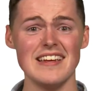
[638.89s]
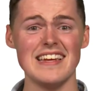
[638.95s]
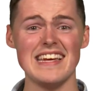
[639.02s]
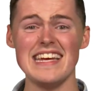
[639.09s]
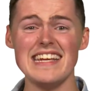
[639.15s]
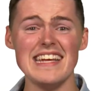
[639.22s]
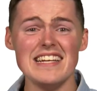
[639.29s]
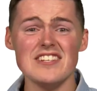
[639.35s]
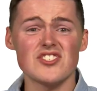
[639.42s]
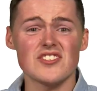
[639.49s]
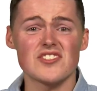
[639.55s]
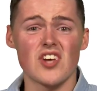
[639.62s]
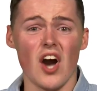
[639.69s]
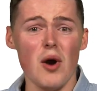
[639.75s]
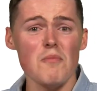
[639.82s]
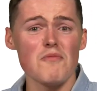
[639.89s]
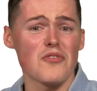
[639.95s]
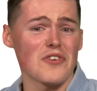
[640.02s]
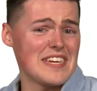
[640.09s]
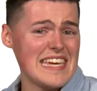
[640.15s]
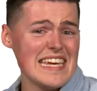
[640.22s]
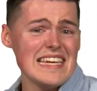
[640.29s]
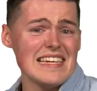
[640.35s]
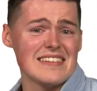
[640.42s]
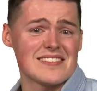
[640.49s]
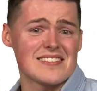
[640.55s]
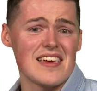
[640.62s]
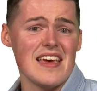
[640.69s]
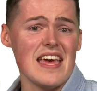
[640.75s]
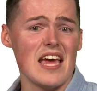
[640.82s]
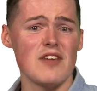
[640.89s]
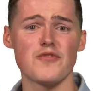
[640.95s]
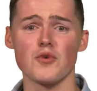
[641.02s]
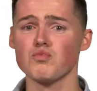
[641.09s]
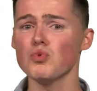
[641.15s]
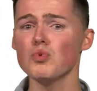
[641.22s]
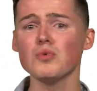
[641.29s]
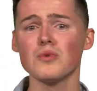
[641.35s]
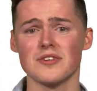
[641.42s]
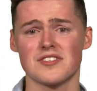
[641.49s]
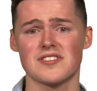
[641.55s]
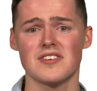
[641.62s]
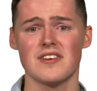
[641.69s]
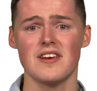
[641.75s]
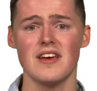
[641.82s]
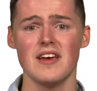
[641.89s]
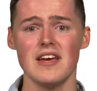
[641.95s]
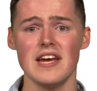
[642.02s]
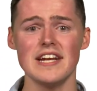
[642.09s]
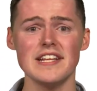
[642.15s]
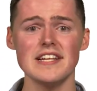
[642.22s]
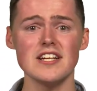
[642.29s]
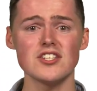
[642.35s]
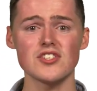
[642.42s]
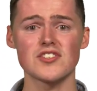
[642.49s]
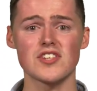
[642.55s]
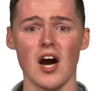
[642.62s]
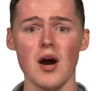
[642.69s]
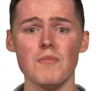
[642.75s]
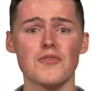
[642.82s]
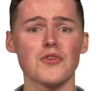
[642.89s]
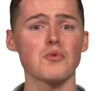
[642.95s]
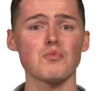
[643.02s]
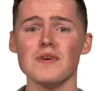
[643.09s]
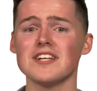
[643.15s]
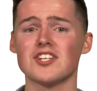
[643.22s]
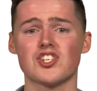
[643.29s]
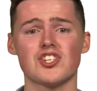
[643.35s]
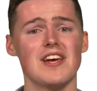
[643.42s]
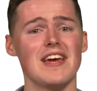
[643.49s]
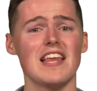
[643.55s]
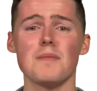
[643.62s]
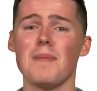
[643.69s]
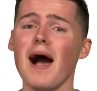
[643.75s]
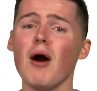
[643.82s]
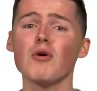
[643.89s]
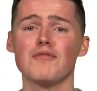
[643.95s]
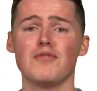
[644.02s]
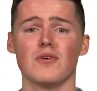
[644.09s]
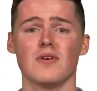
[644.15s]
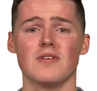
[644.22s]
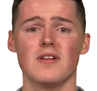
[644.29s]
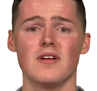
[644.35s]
he didn't just come for kings and for rulers. He didn't just come for the rich and the powerful.